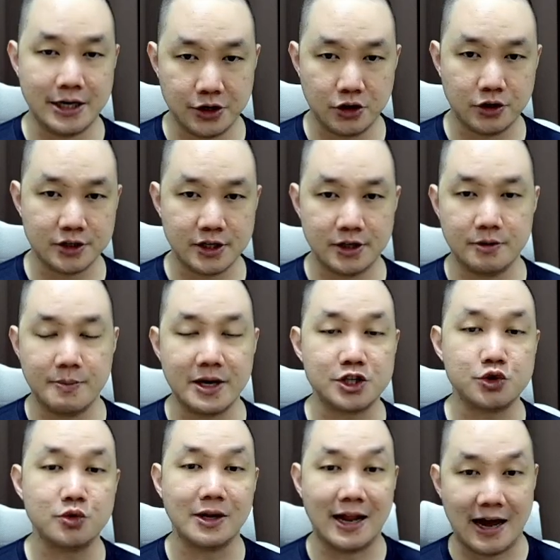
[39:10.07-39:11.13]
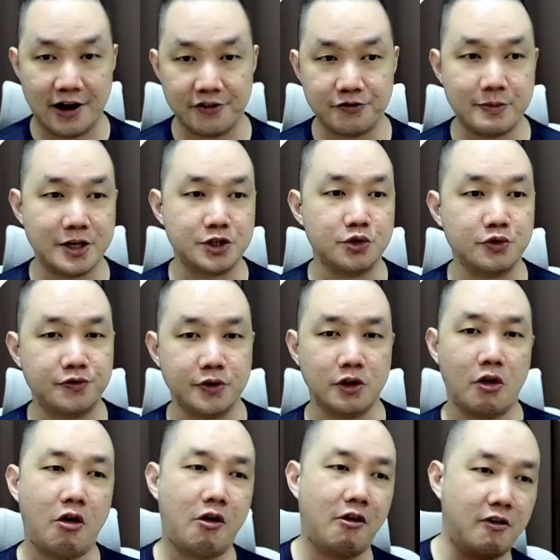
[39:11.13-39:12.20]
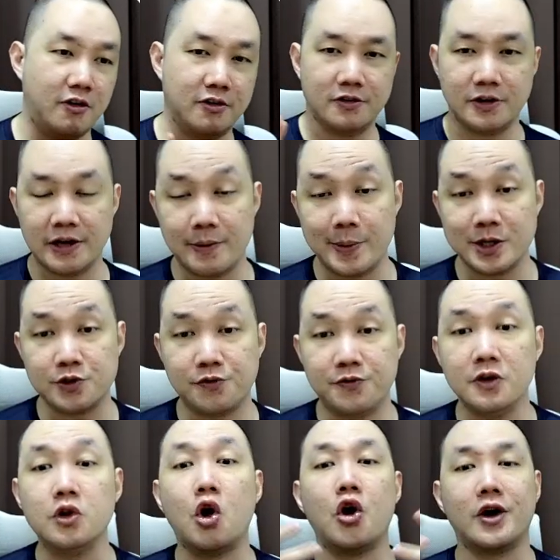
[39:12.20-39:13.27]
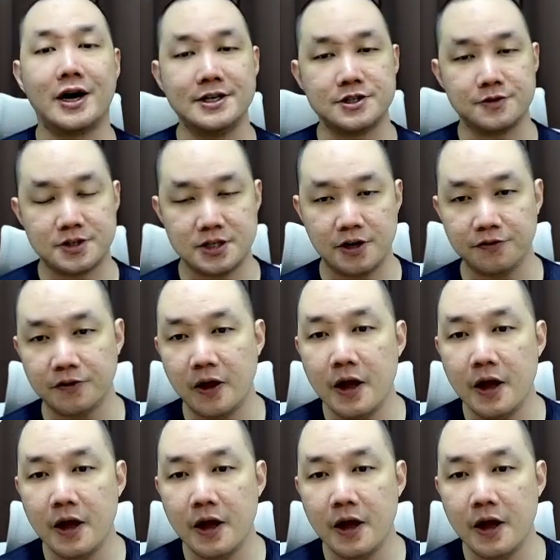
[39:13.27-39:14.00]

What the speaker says: content. It makes you laugh, makes you feel it makes you feel all kinds of stuff.